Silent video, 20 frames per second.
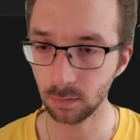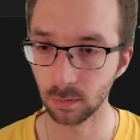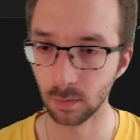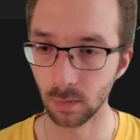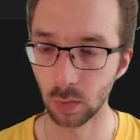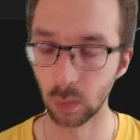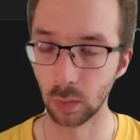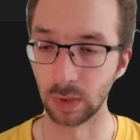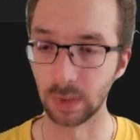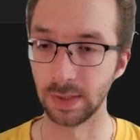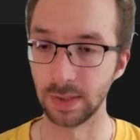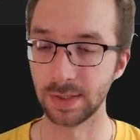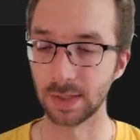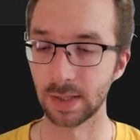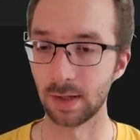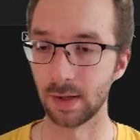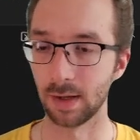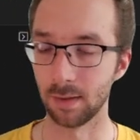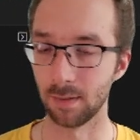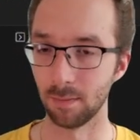Well, these are
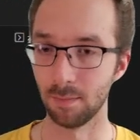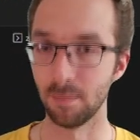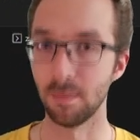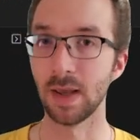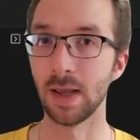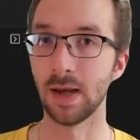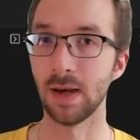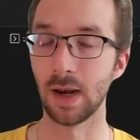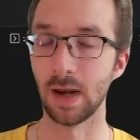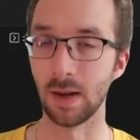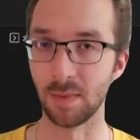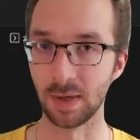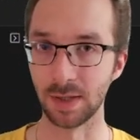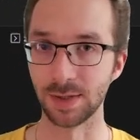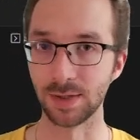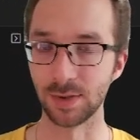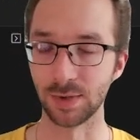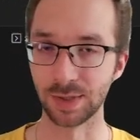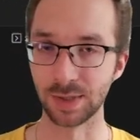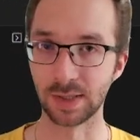the main elements
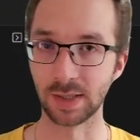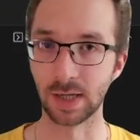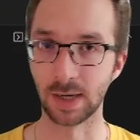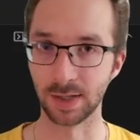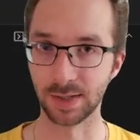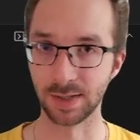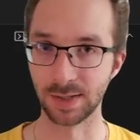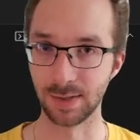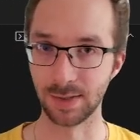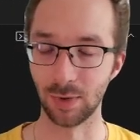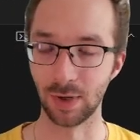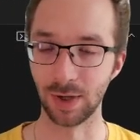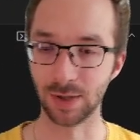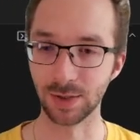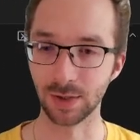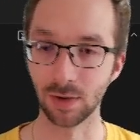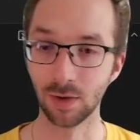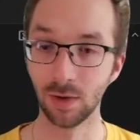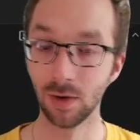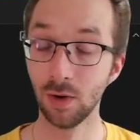to start a simulation.
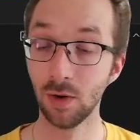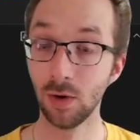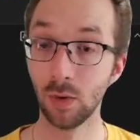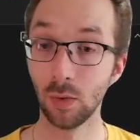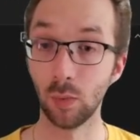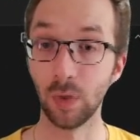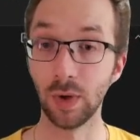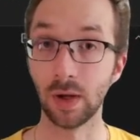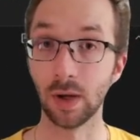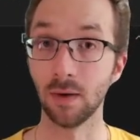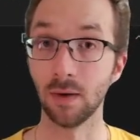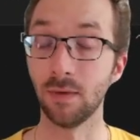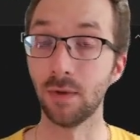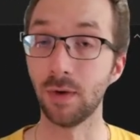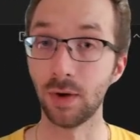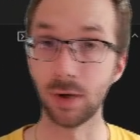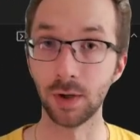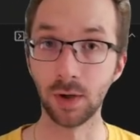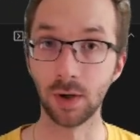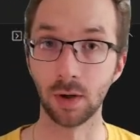We can
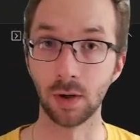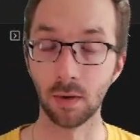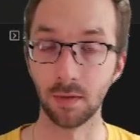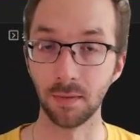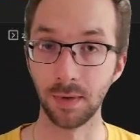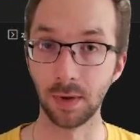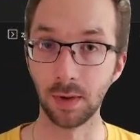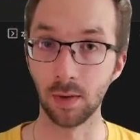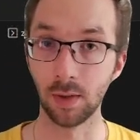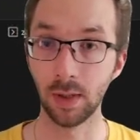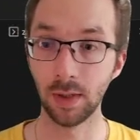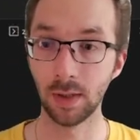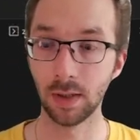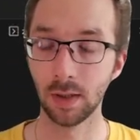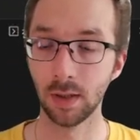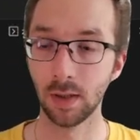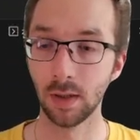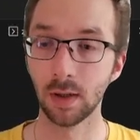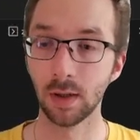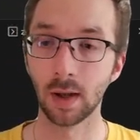further configure it,
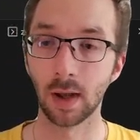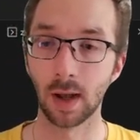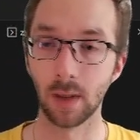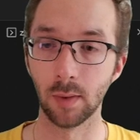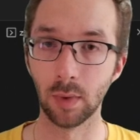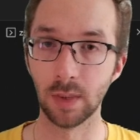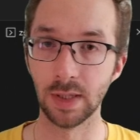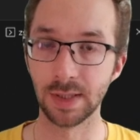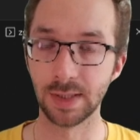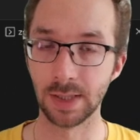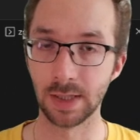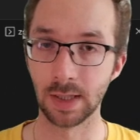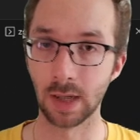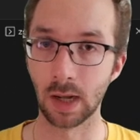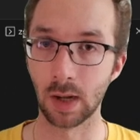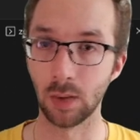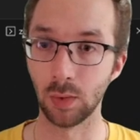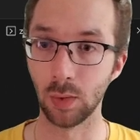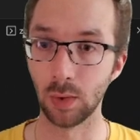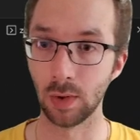and we'll see how
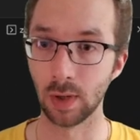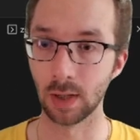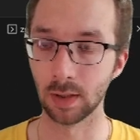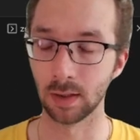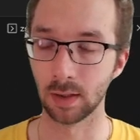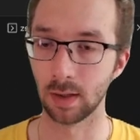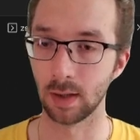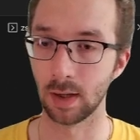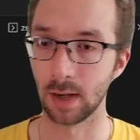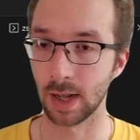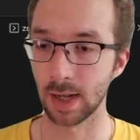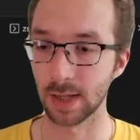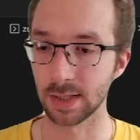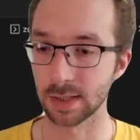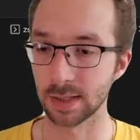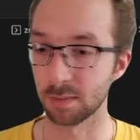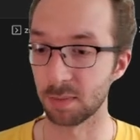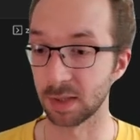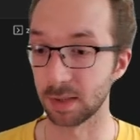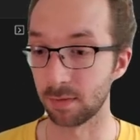to do that next.
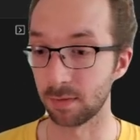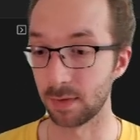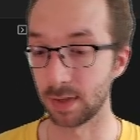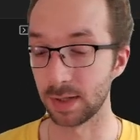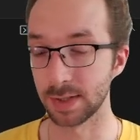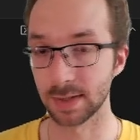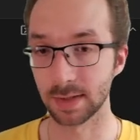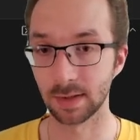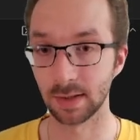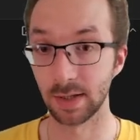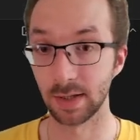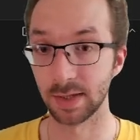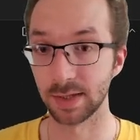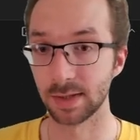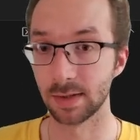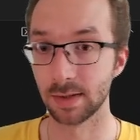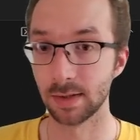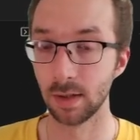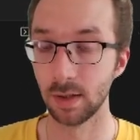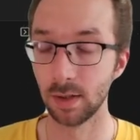But first, let's
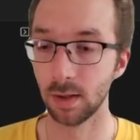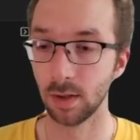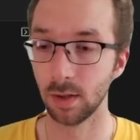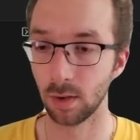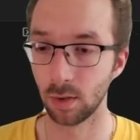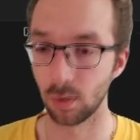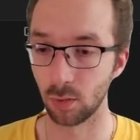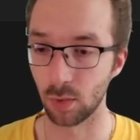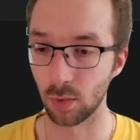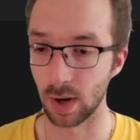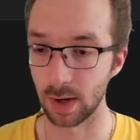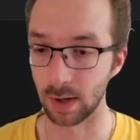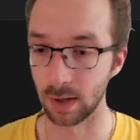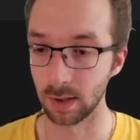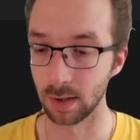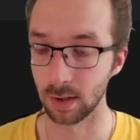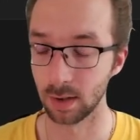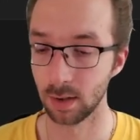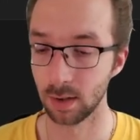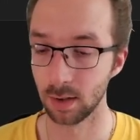run
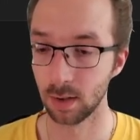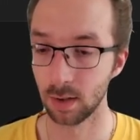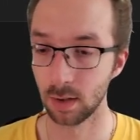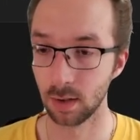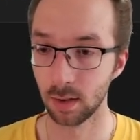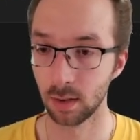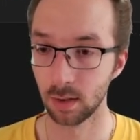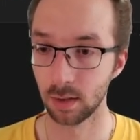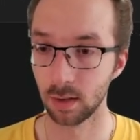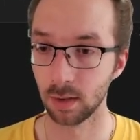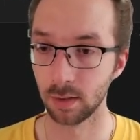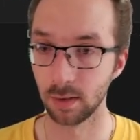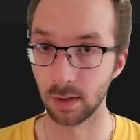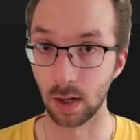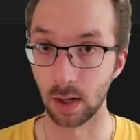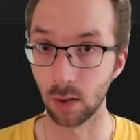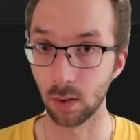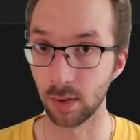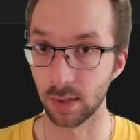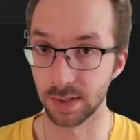the
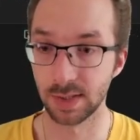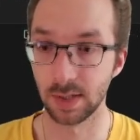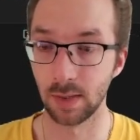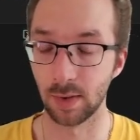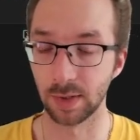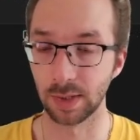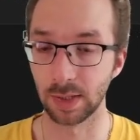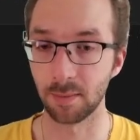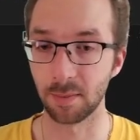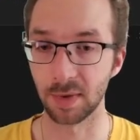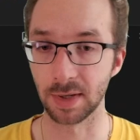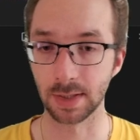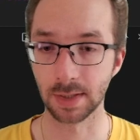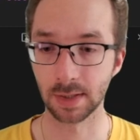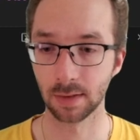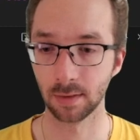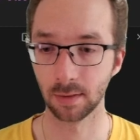code and see what happens.